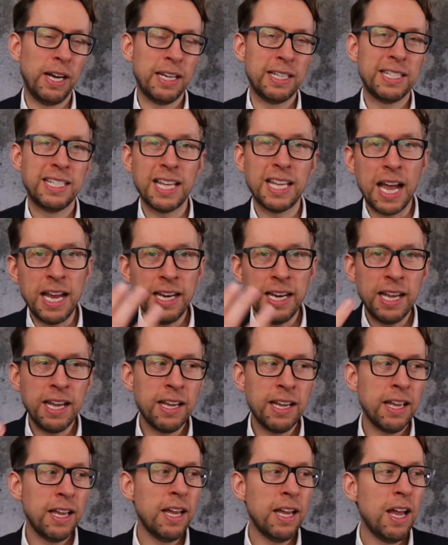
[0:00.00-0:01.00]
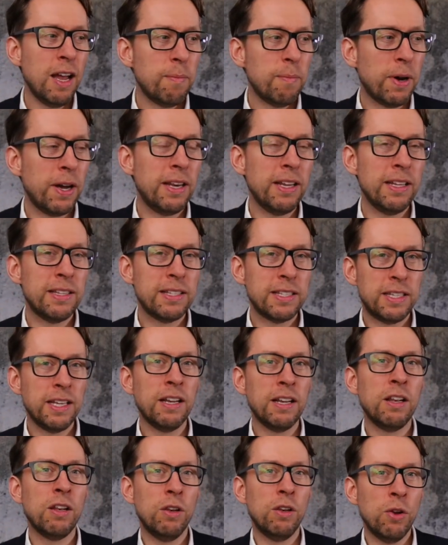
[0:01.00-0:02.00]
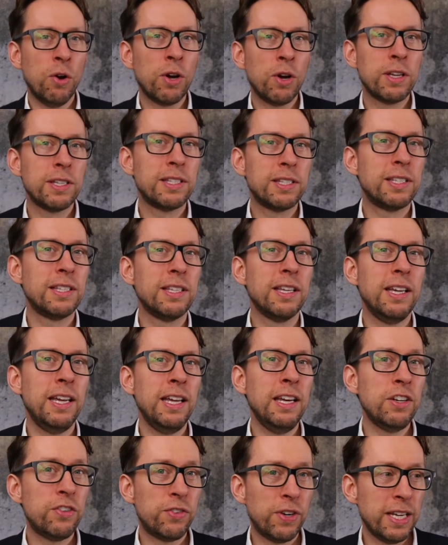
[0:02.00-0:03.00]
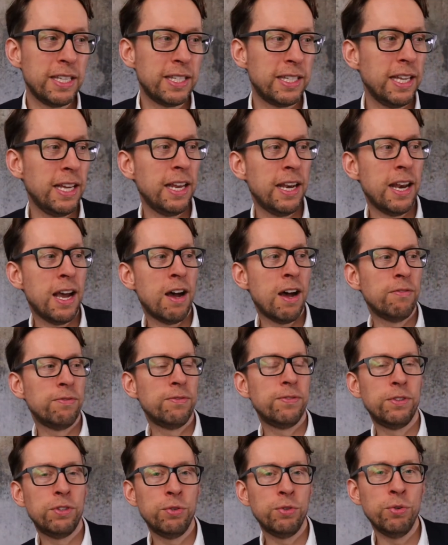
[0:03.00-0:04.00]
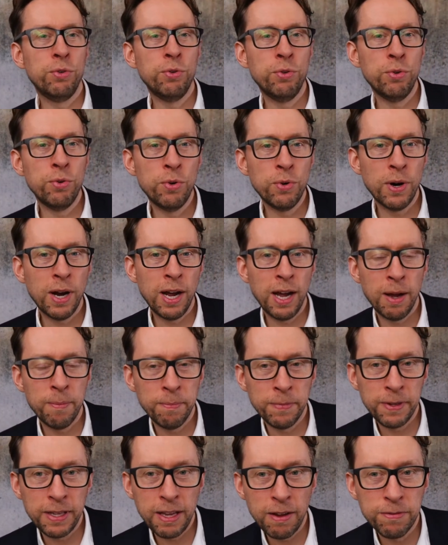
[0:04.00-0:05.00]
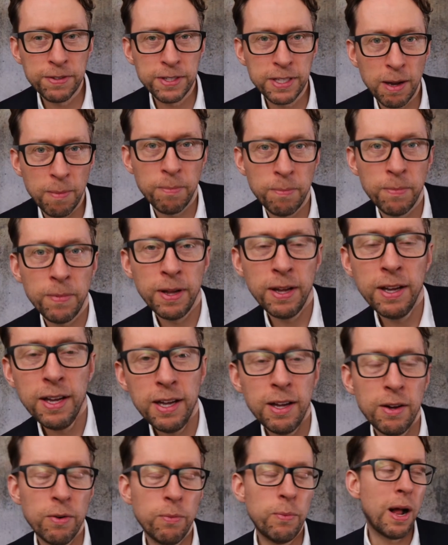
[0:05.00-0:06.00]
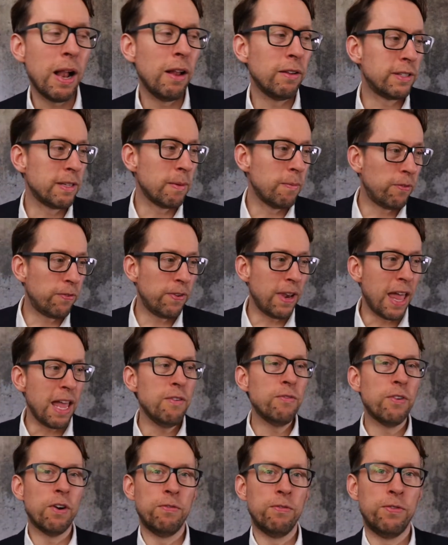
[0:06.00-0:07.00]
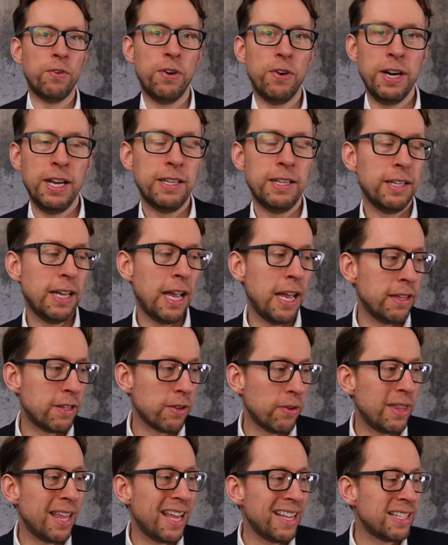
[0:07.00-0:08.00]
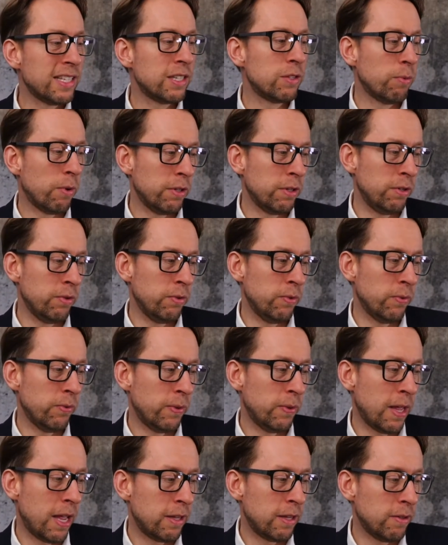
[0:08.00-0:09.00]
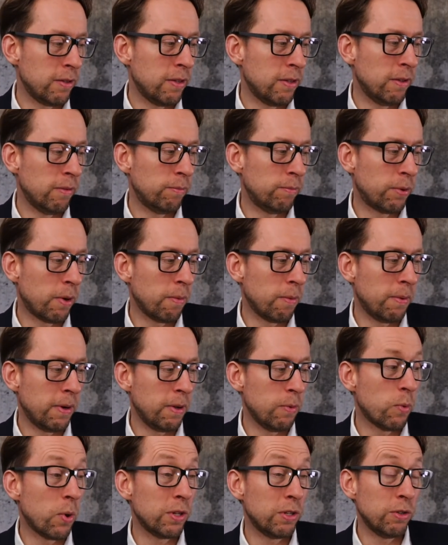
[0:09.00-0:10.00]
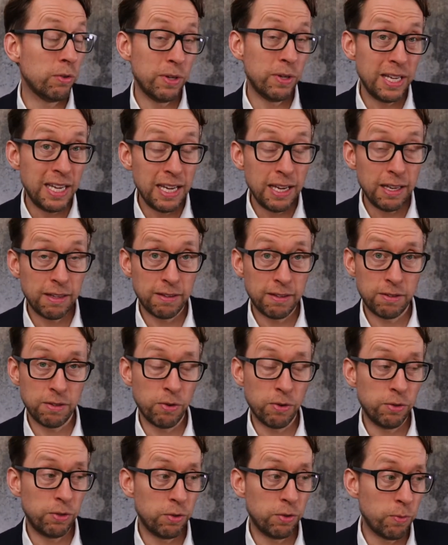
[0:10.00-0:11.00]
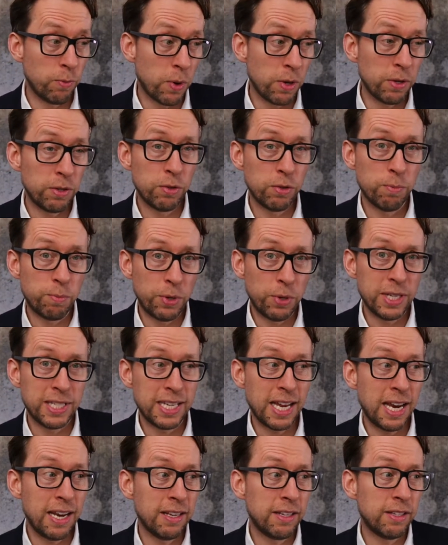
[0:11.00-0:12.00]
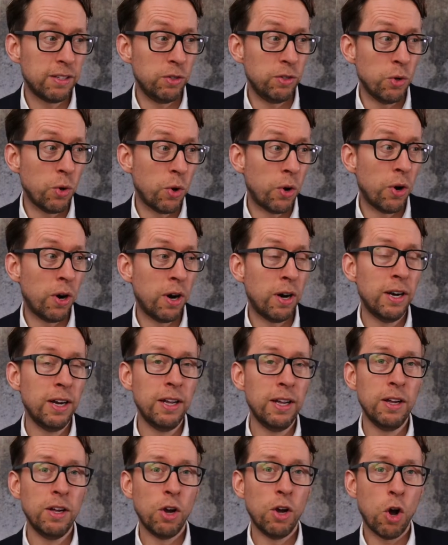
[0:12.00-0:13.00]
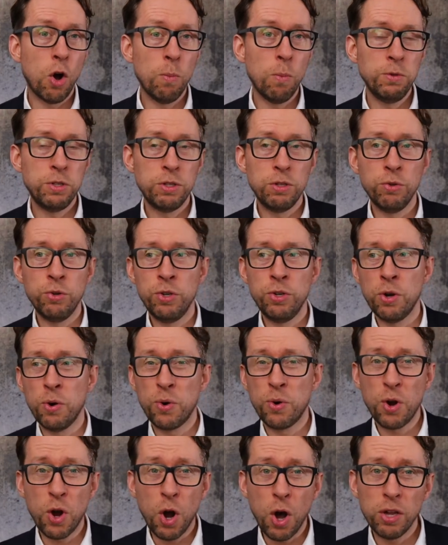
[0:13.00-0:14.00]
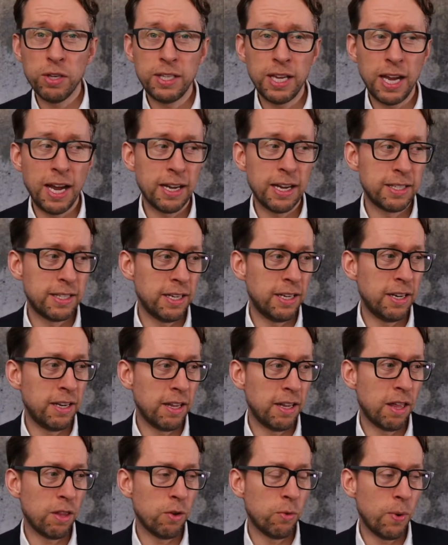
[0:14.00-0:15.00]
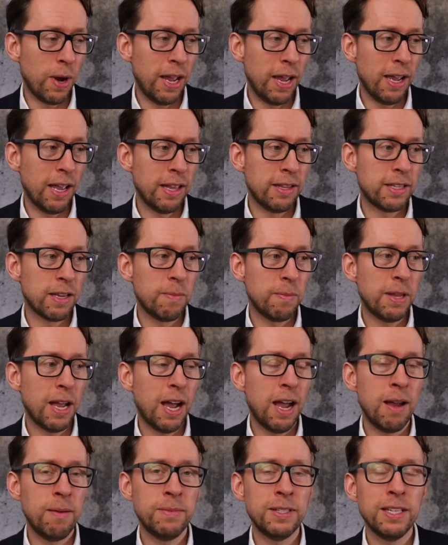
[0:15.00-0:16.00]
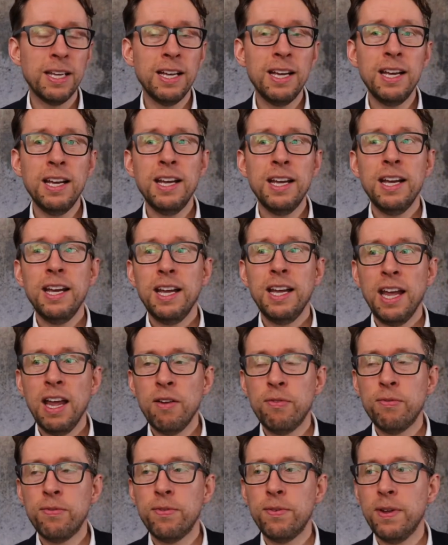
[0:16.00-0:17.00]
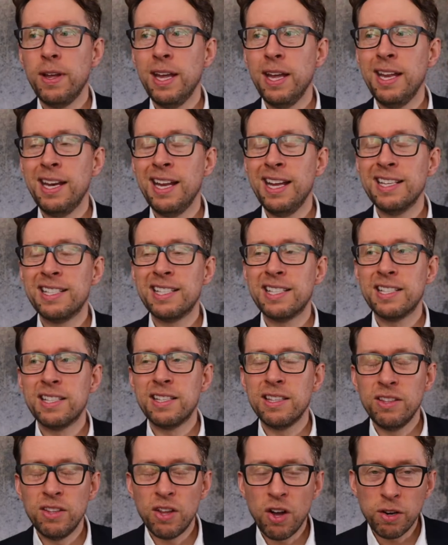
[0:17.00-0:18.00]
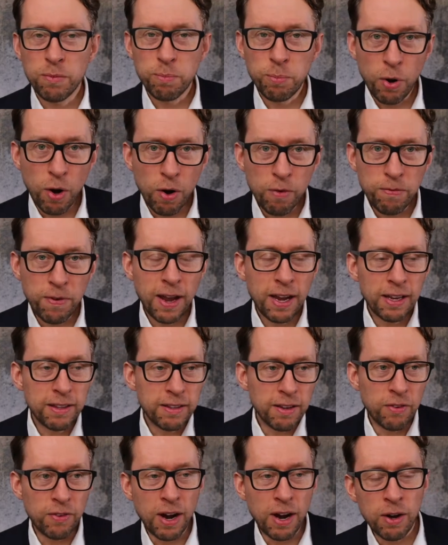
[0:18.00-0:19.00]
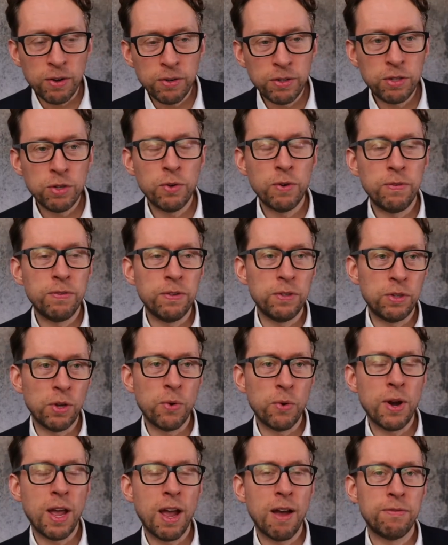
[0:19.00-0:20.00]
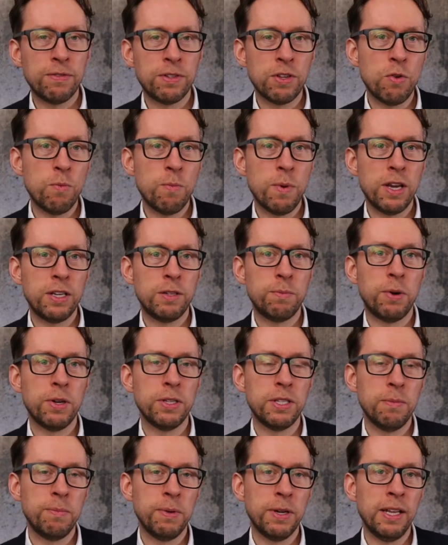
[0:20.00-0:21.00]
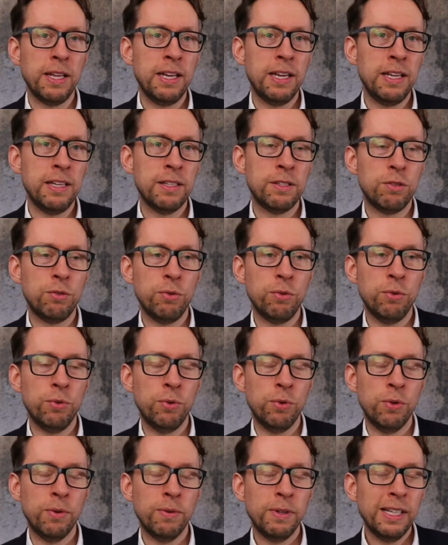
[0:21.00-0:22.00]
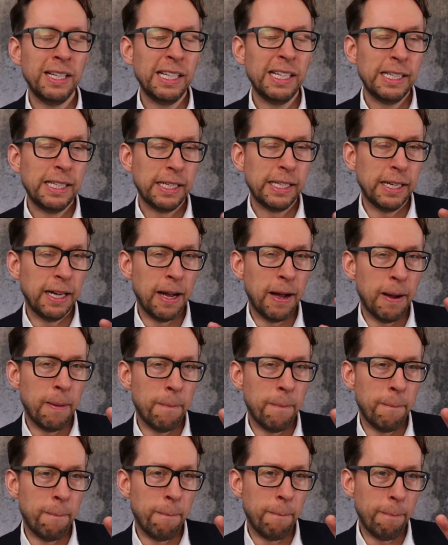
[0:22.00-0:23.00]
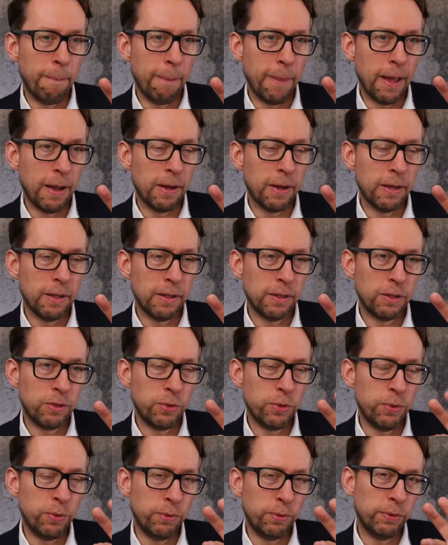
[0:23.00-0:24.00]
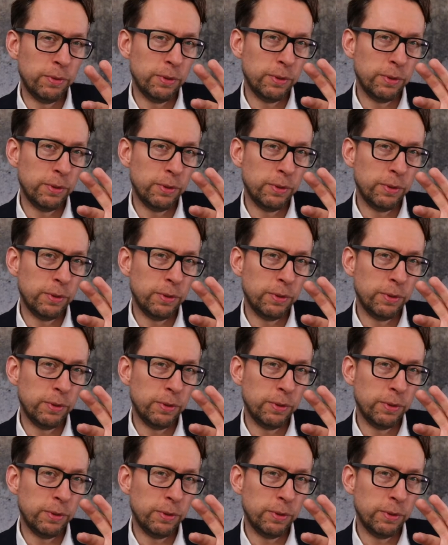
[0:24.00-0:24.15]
exciting, but it still looks interesting enough to um, give some well some flavor for it and so this is what you that probably what you need so you want to present your home studio context in another way. And sometimes if it is not perfect around you, if you don't have so much possibilities to um, to